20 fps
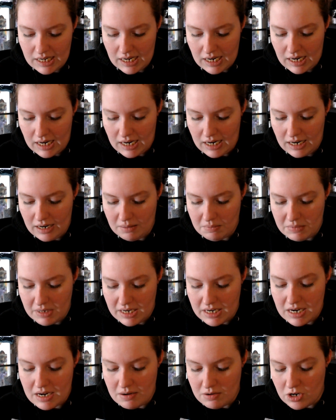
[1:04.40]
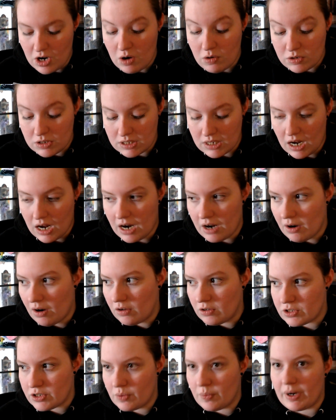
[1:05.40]
and notes on
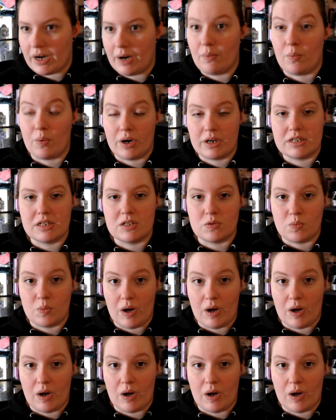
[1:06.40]
also what I worked as